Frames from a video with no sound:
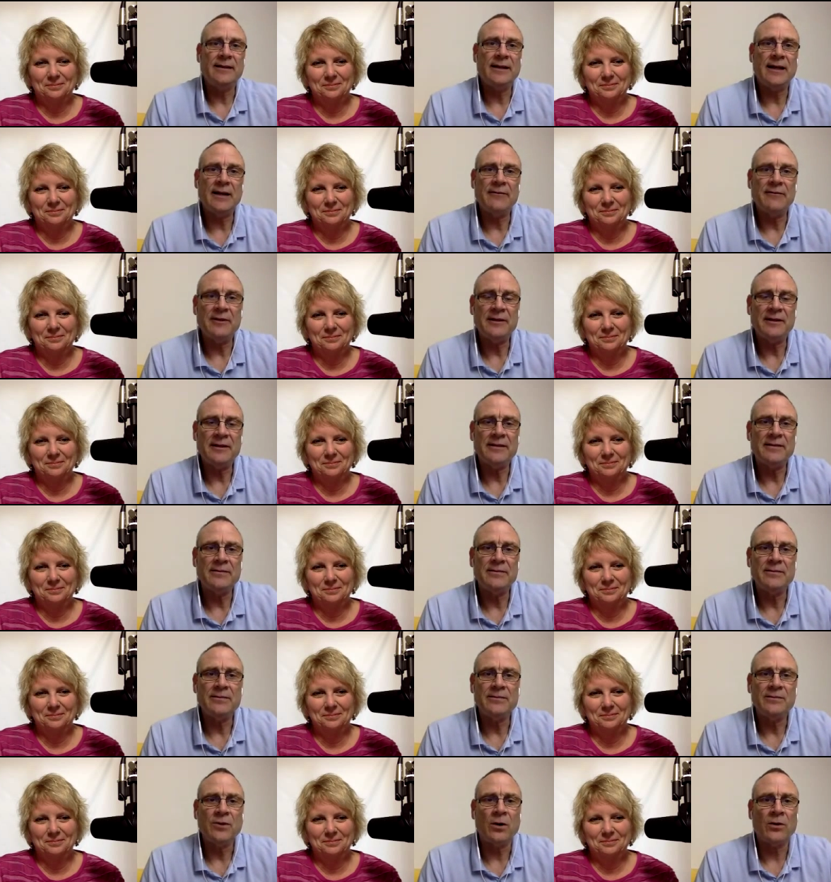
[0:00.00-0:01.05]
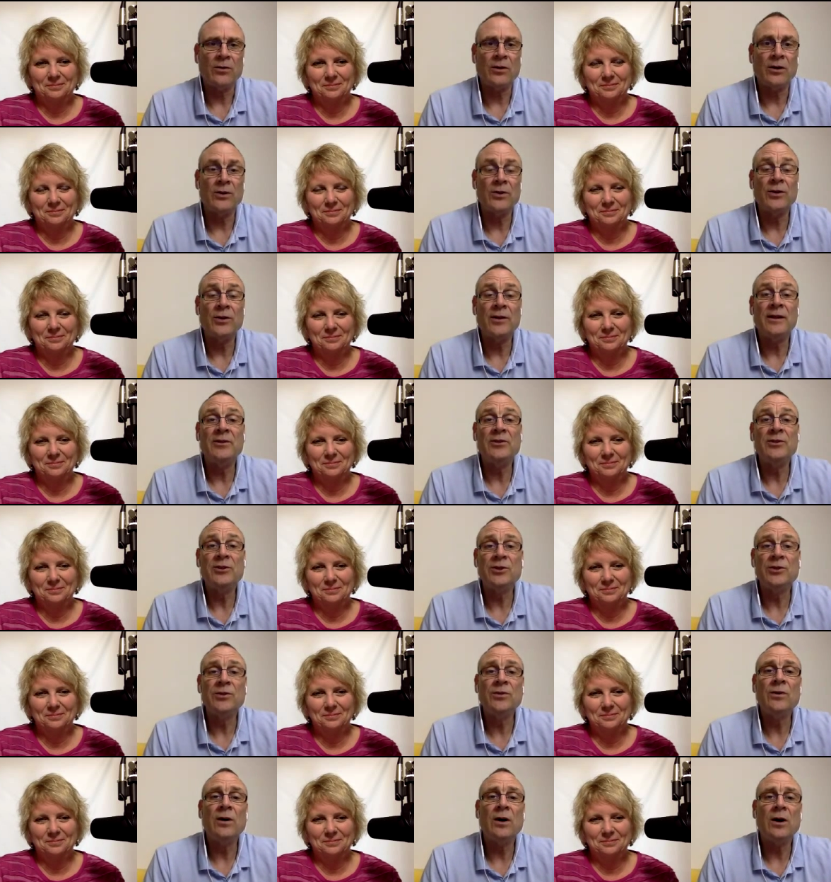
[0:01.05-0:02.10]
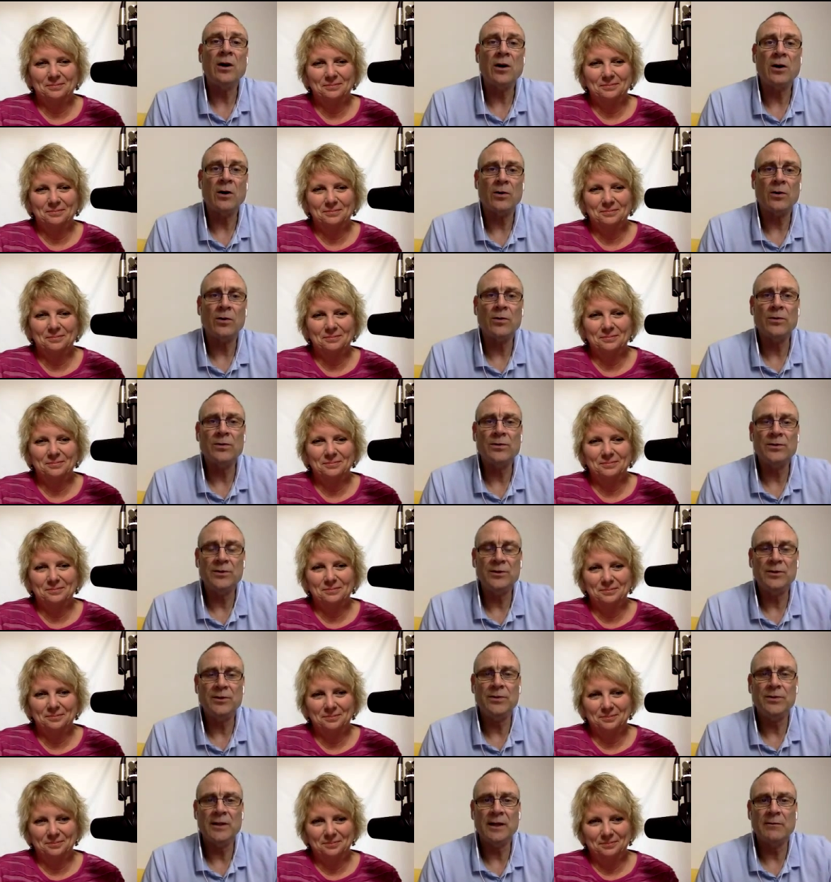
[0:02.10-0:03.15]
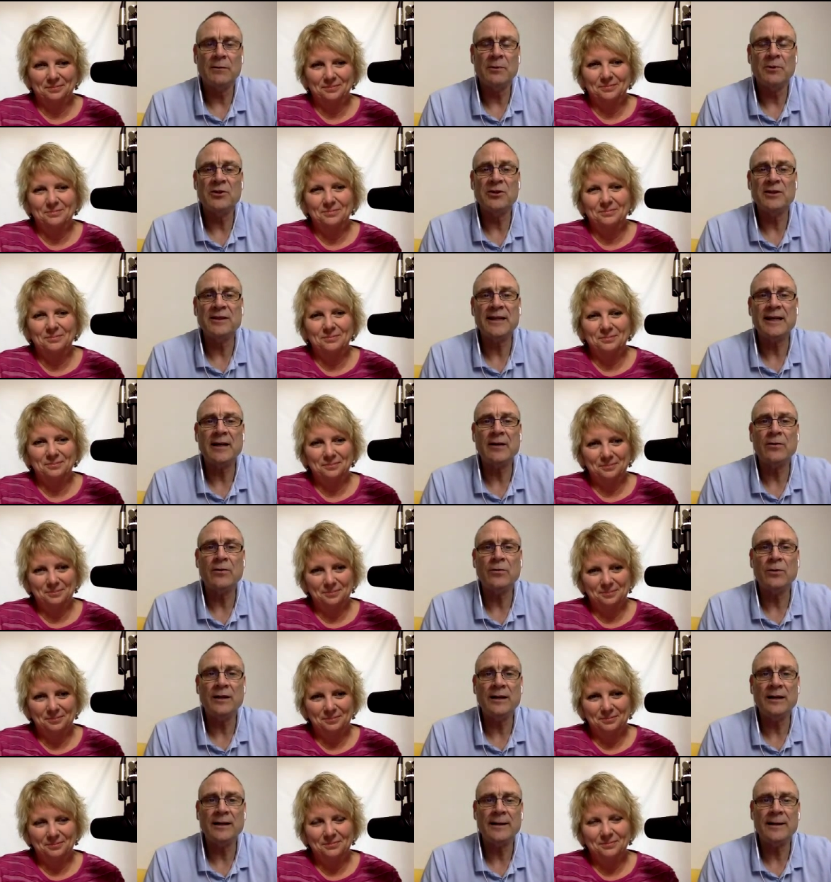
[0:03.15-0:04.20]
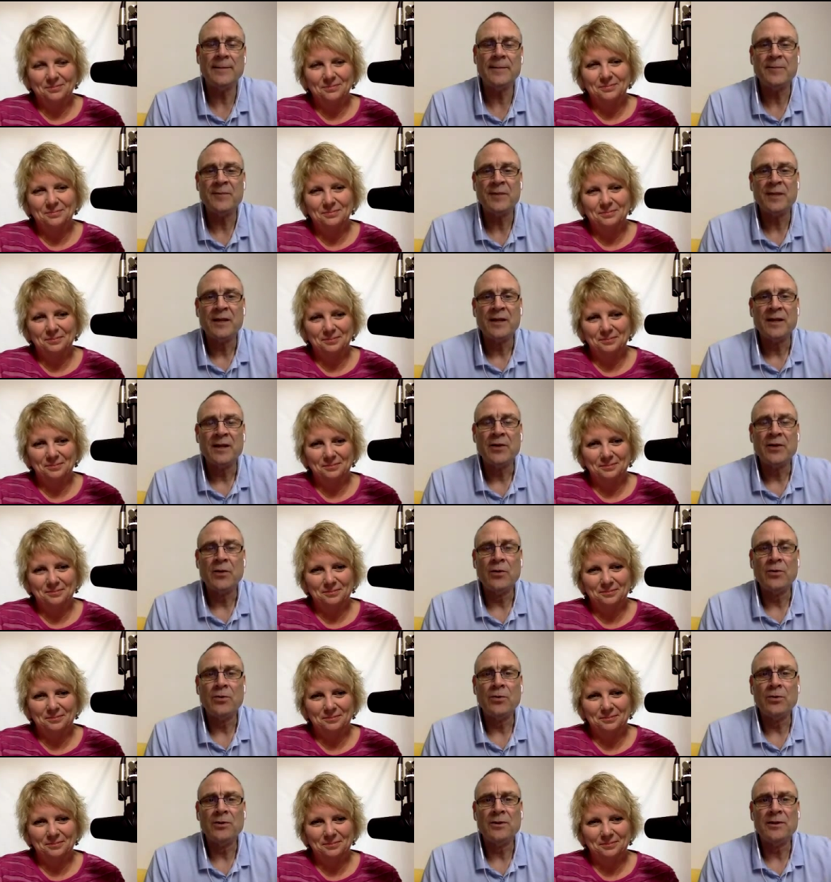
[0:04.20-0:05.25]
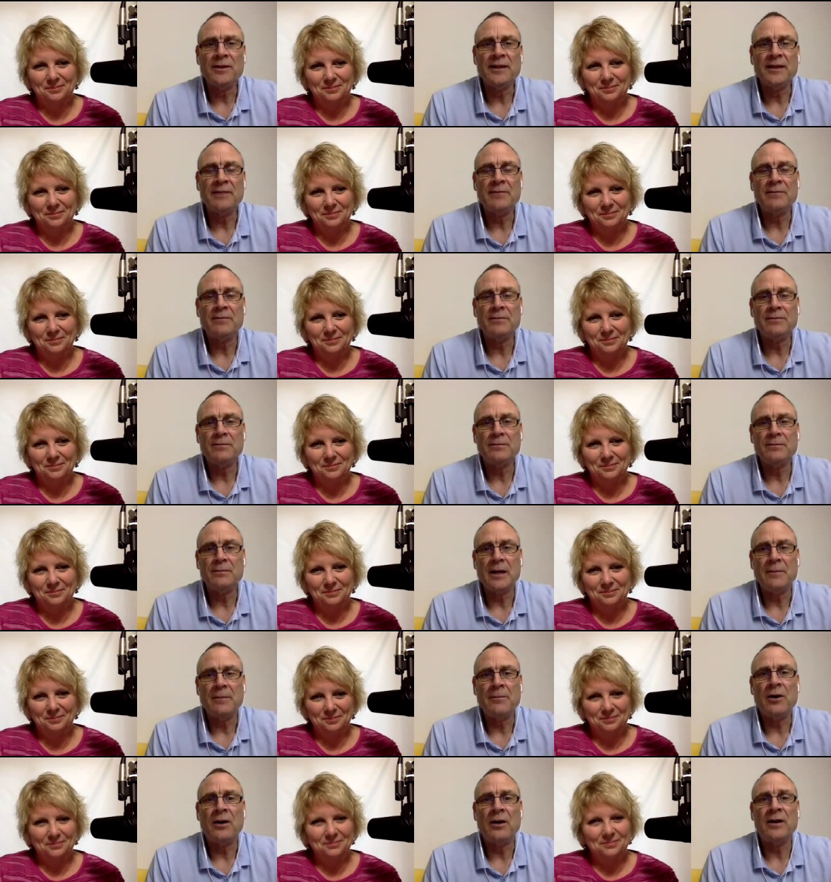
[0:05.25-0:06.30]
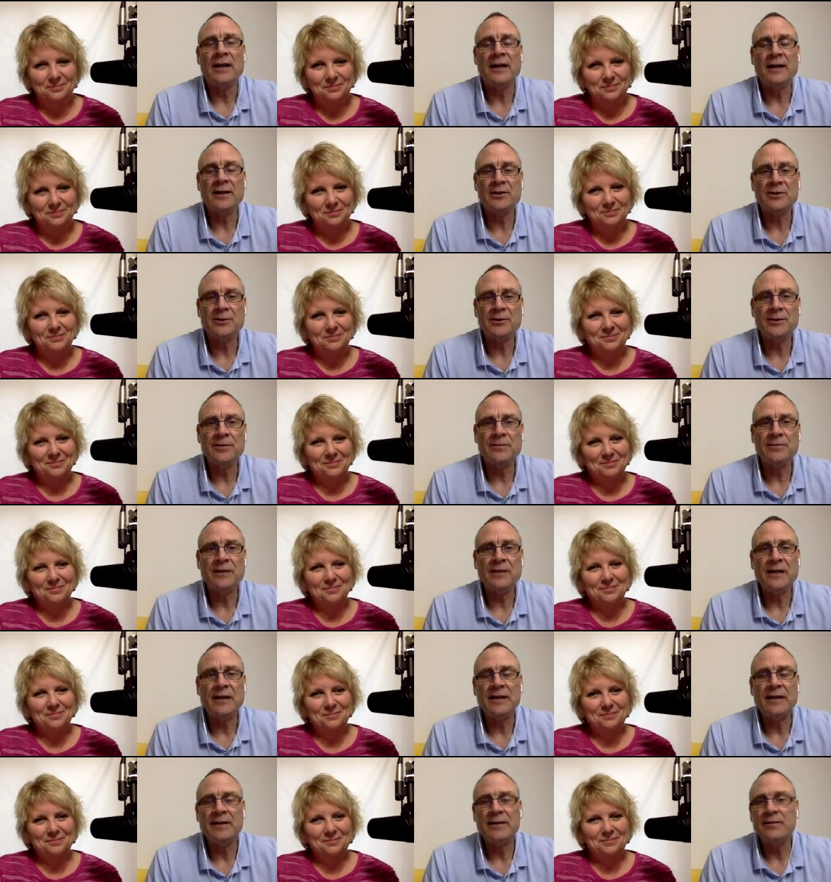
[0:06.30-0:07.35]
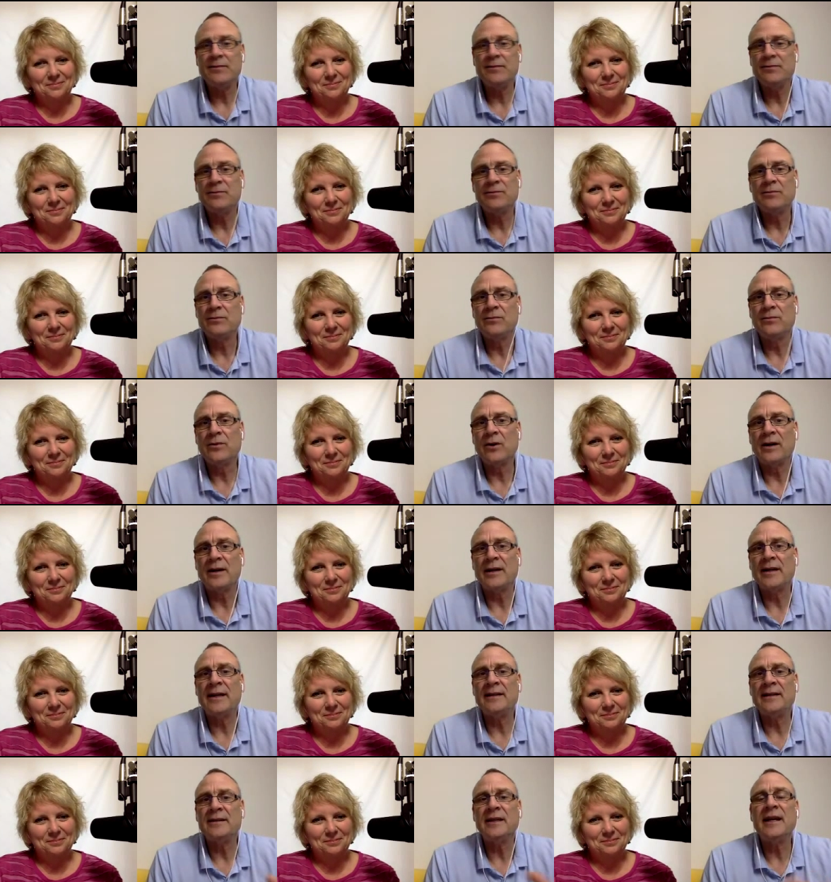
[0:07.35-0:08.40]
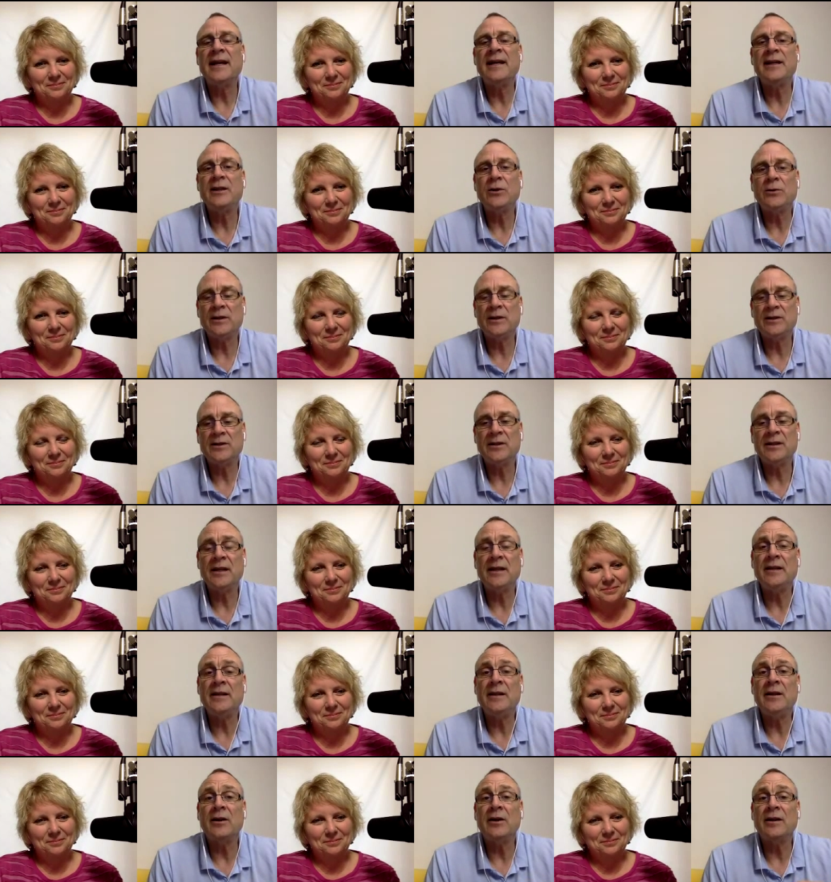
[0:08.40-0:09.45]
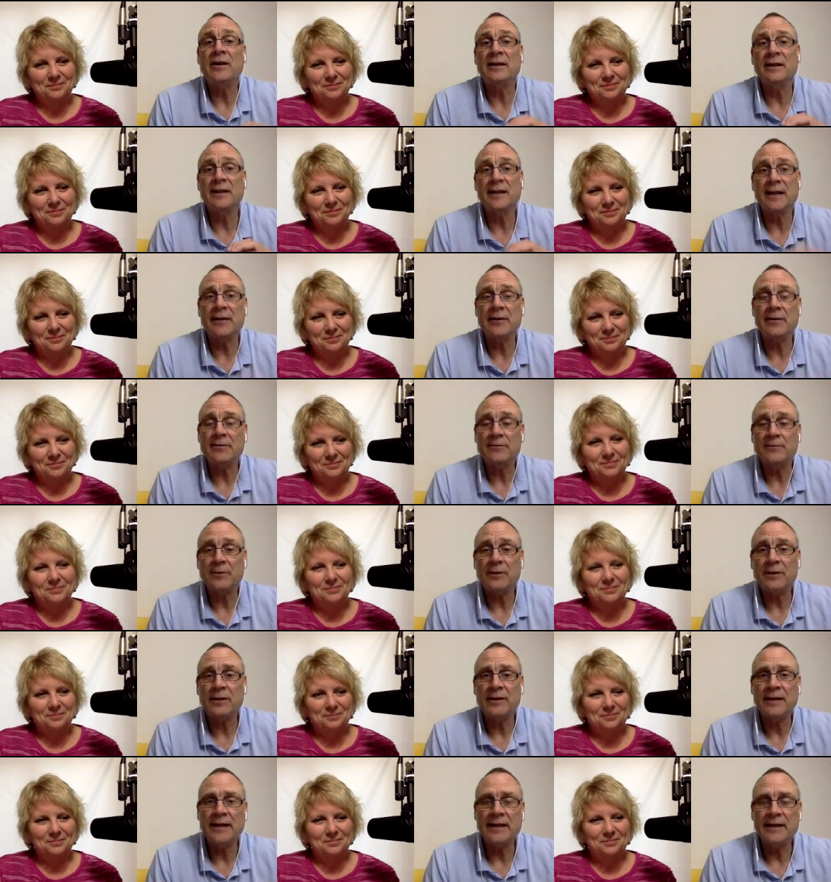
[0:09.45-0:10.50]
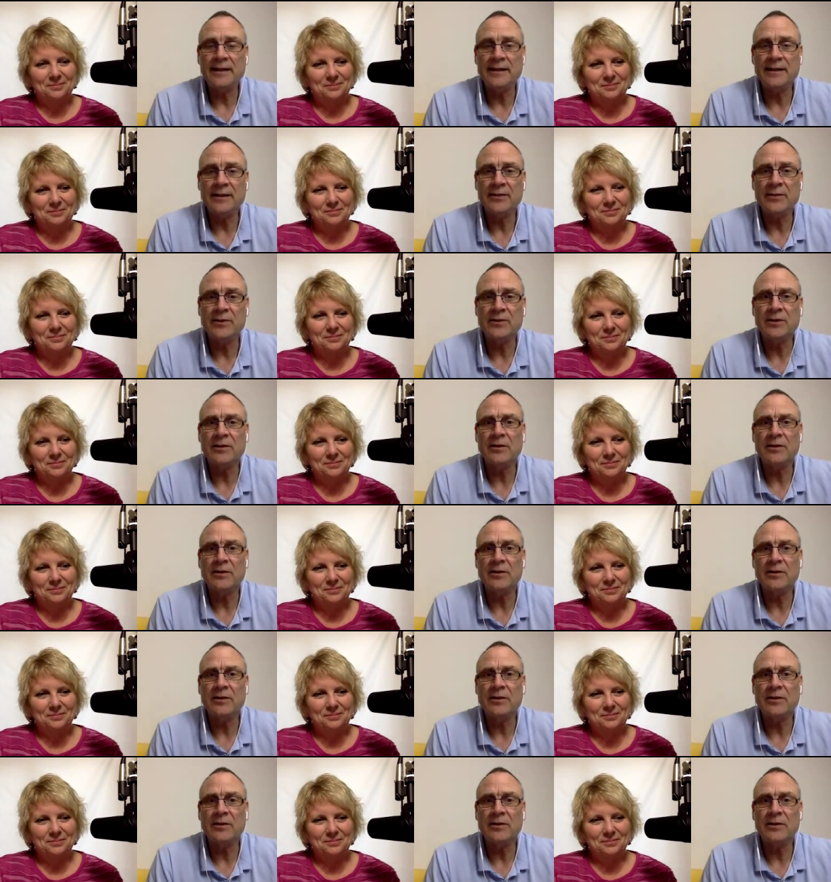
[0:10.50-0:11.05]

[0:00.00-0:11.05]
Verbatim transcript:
Speaker 1: everything online learning to a whole new level, because now we are you're you're sitting in in my lounge room, and I can answer any question, and I can clarify anything as well.